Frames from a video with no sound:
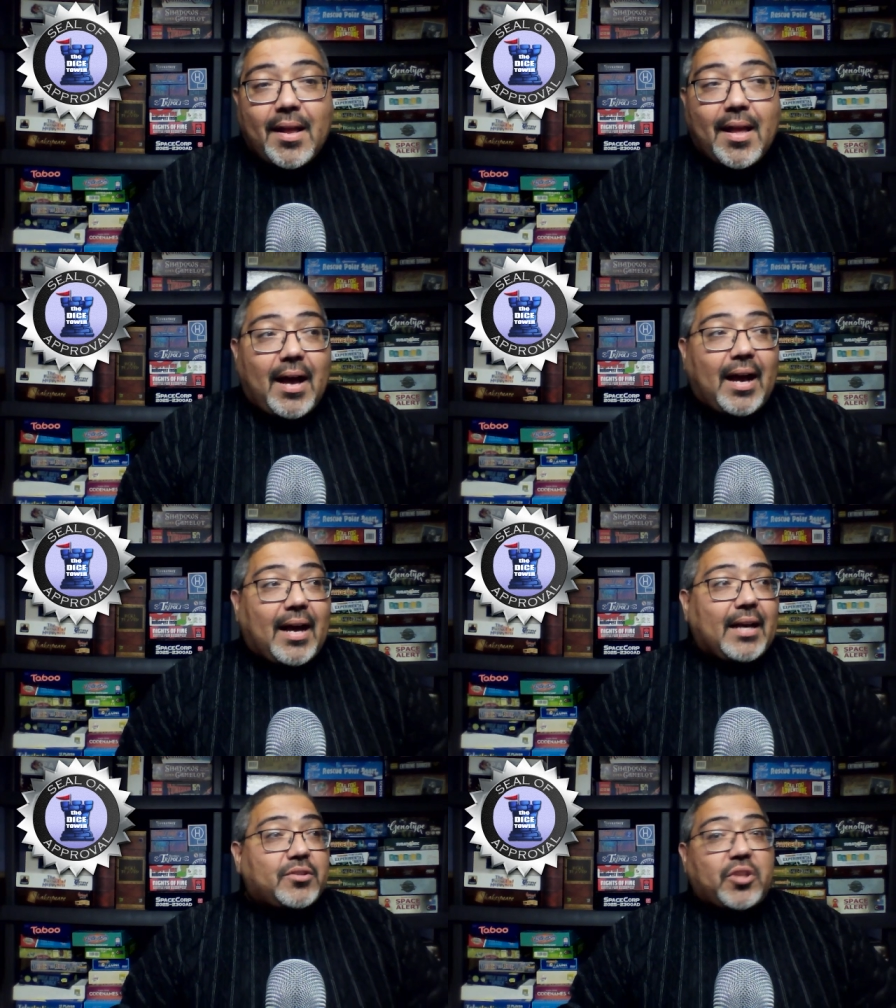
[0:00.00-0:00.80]

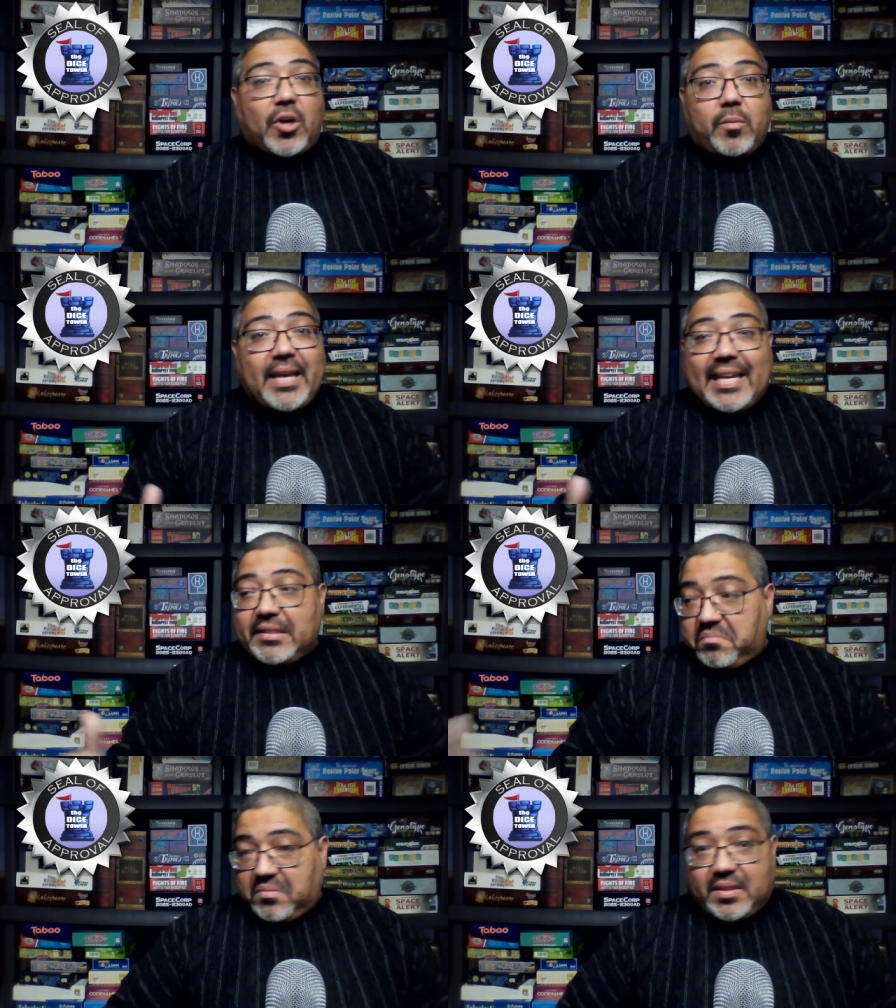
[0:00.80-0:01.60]
Uh, so it
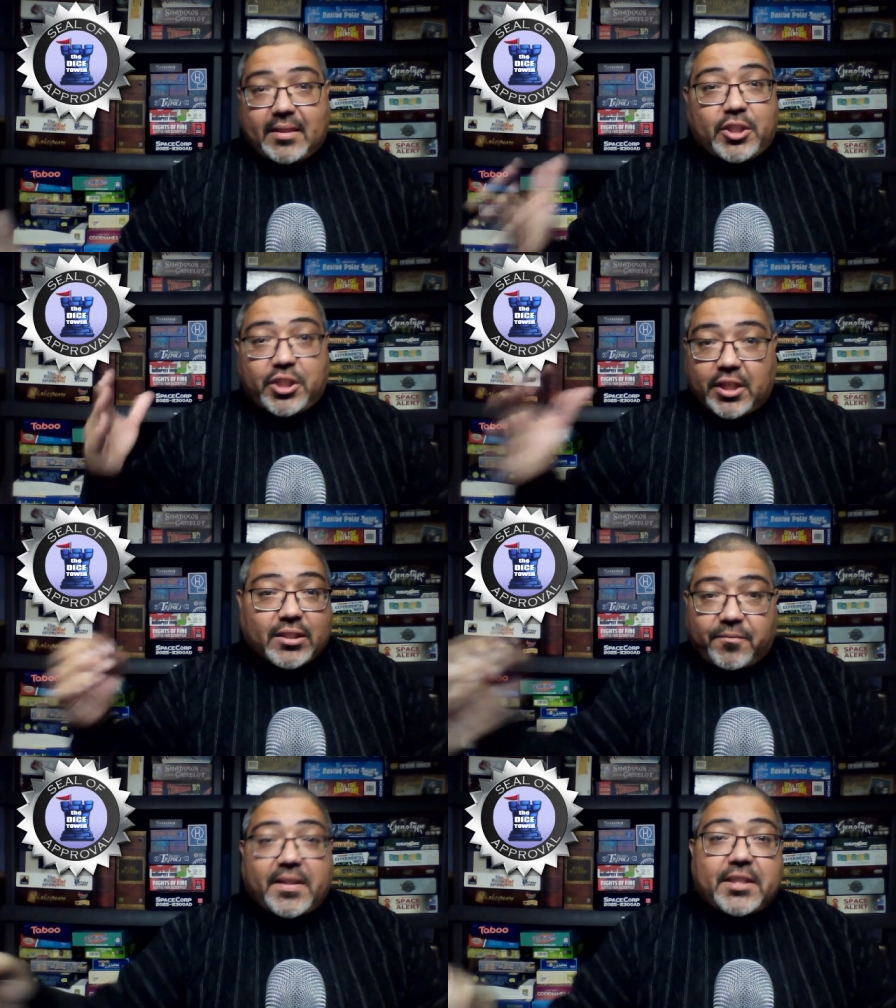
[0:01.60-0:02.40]
just
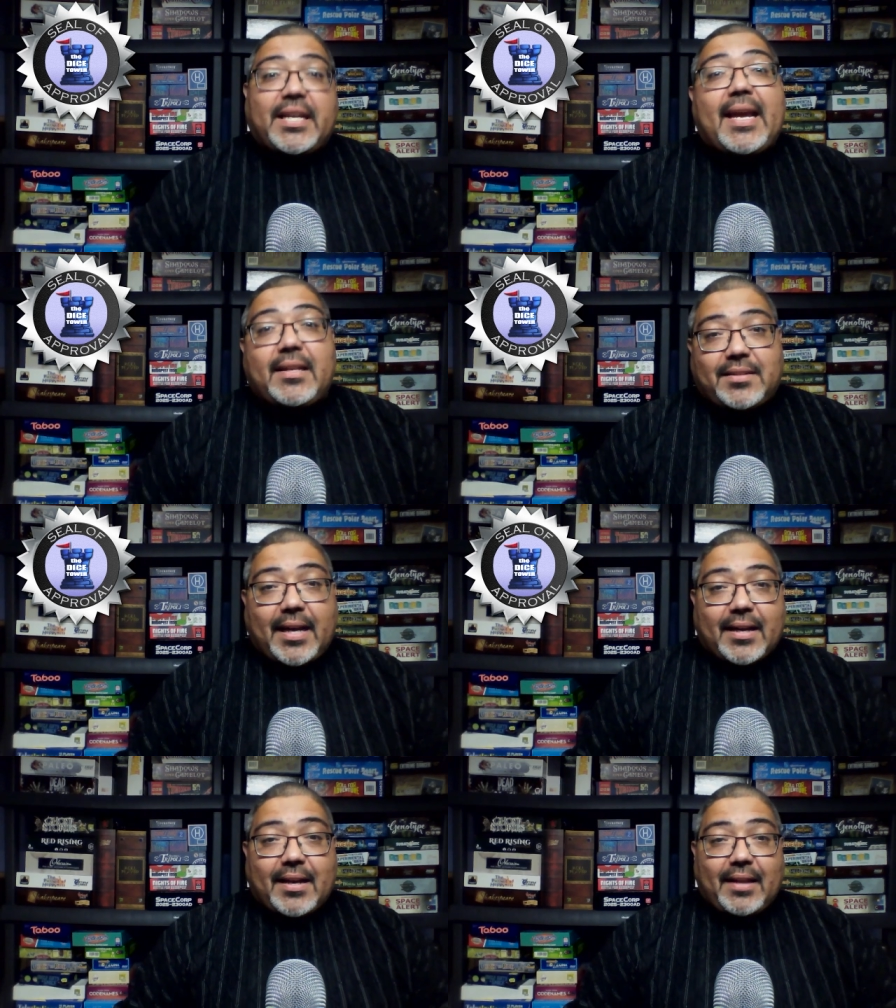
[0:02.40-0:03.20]
for the change
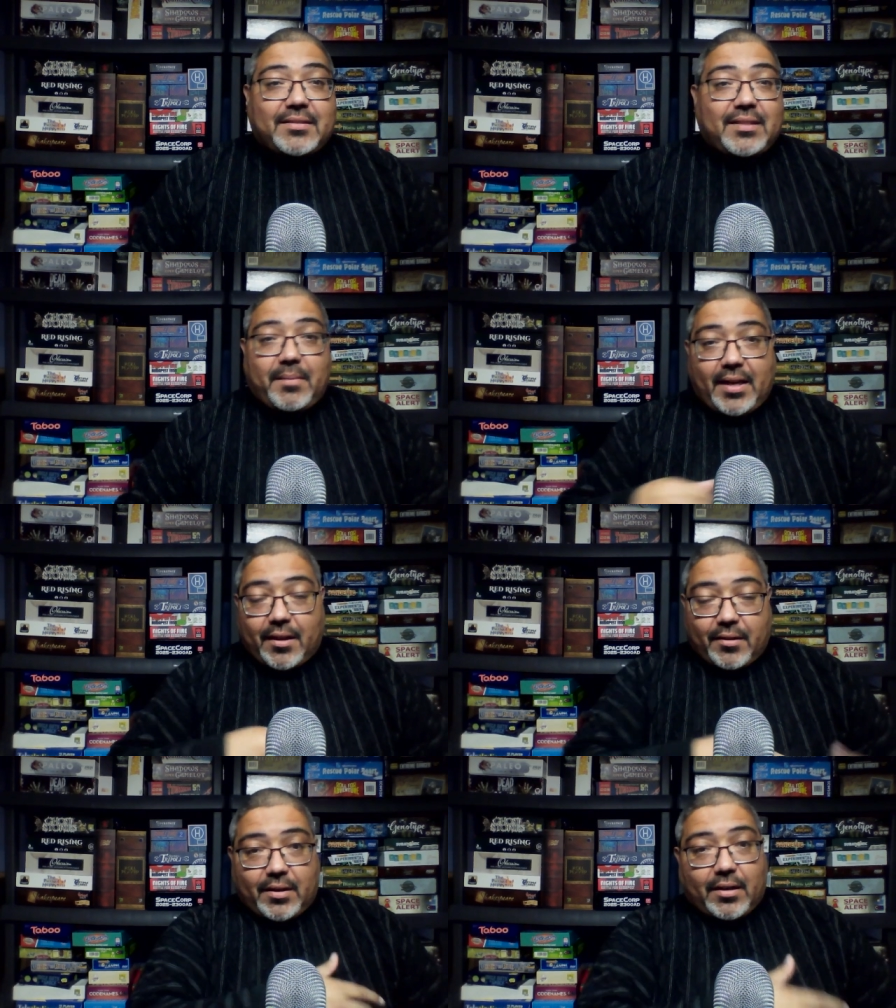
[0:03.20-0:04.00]
deck and some of the
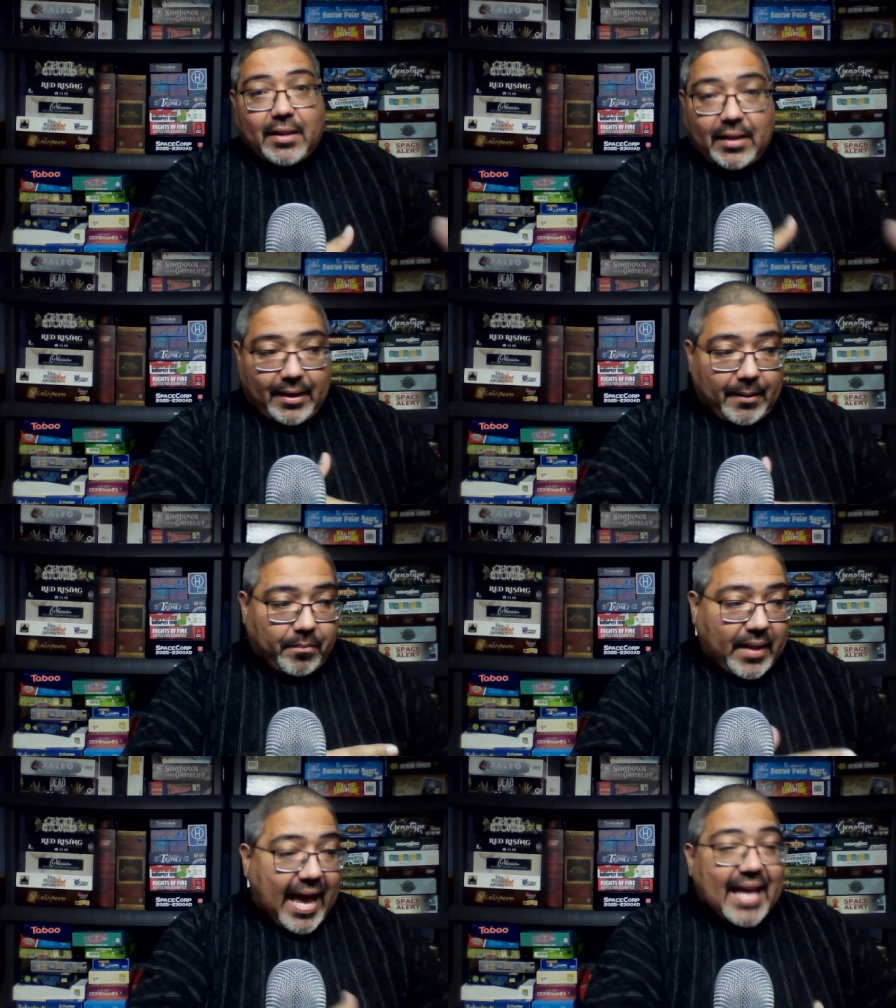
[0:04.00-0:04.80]
other little
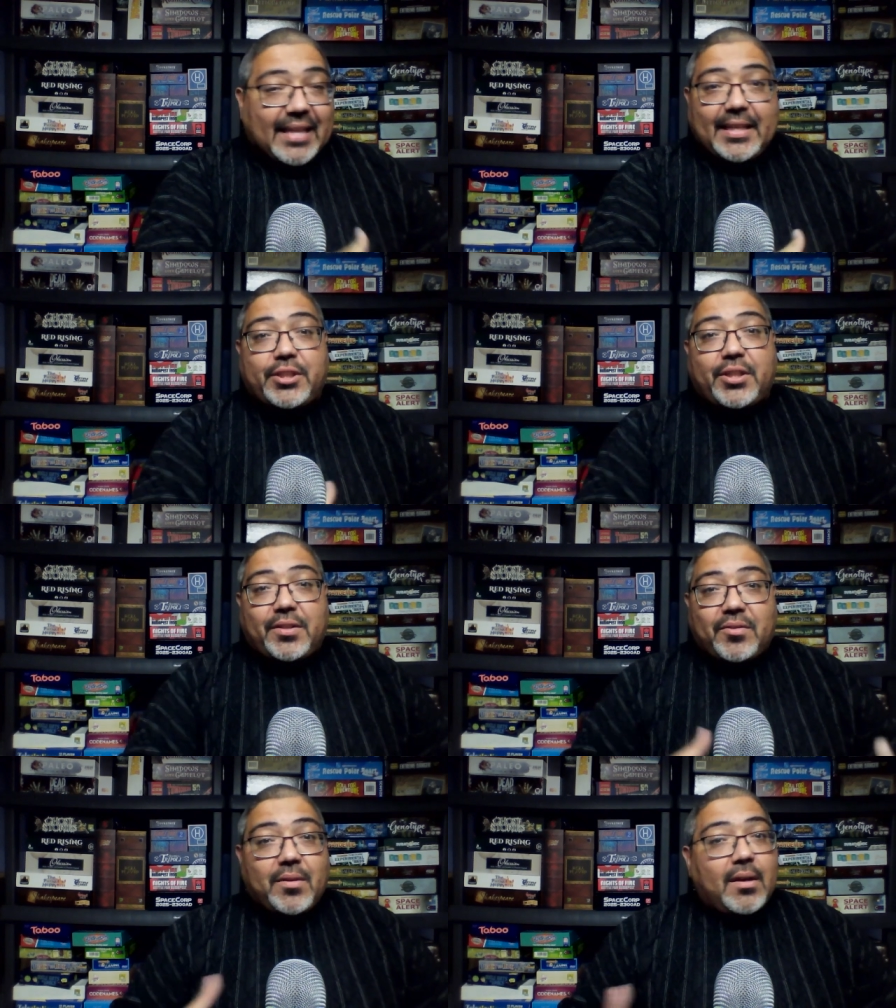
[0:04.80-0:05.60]
um, additions.